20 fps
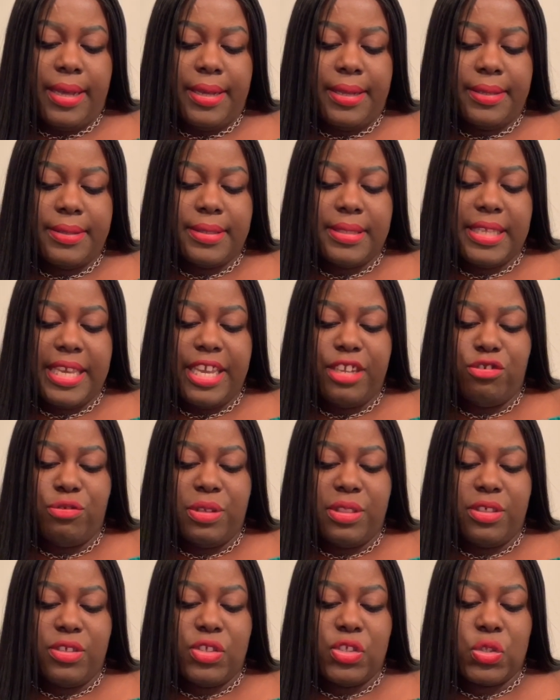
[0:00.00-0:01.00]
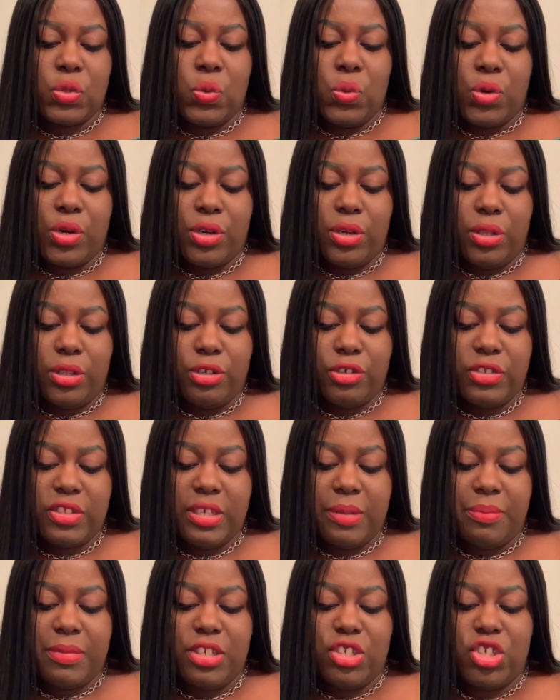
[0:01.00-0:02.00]
Sandra the squirrel or
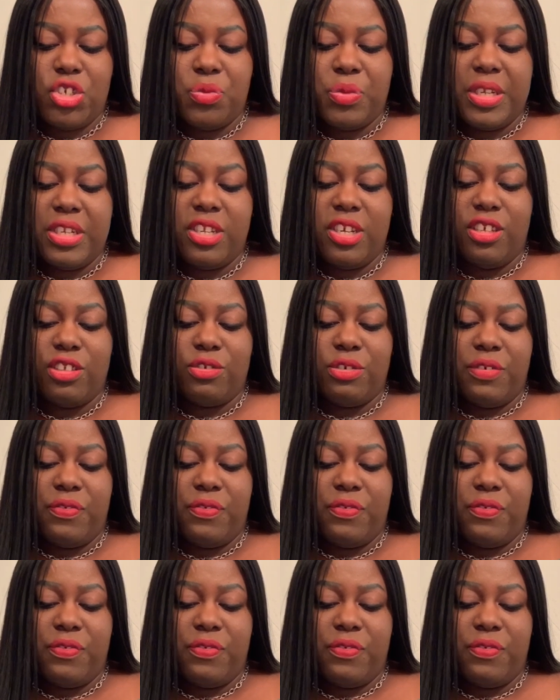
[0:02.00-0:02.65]
something. She retails for